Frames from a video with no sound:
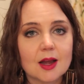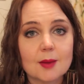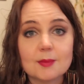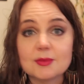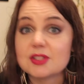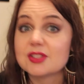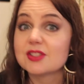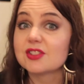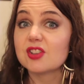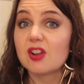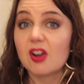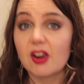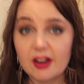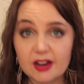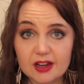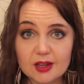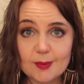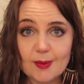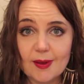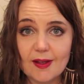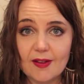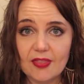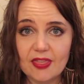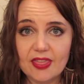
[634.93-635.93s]
I'm sorry
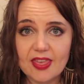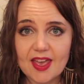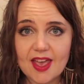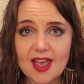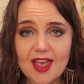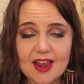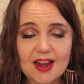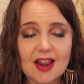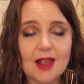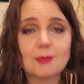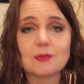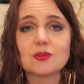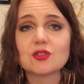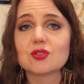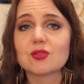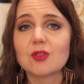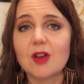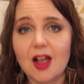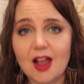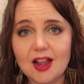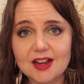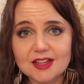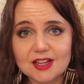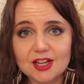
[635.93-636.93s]
about that. I'm
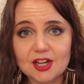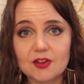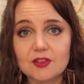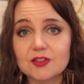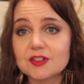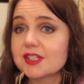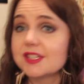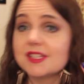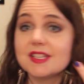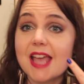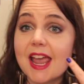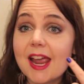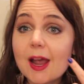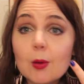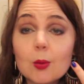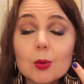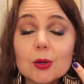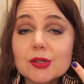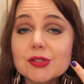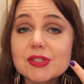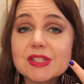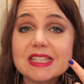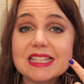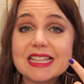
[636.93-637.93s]
trying to get over it. Today I
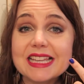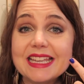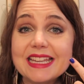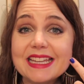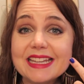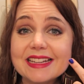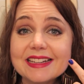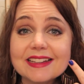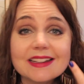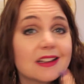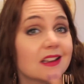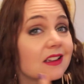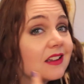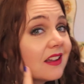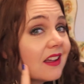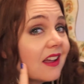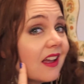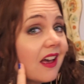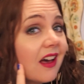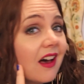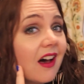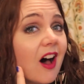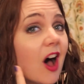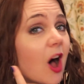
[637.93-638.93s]
wore Sin
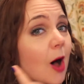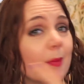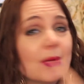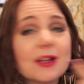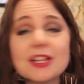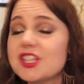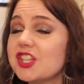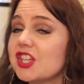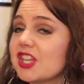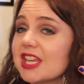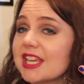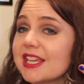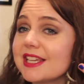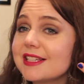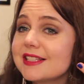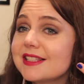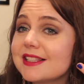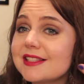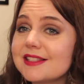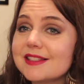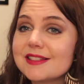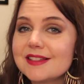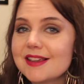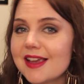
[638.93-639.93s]
on my
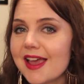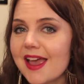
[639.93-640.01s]
cheeks,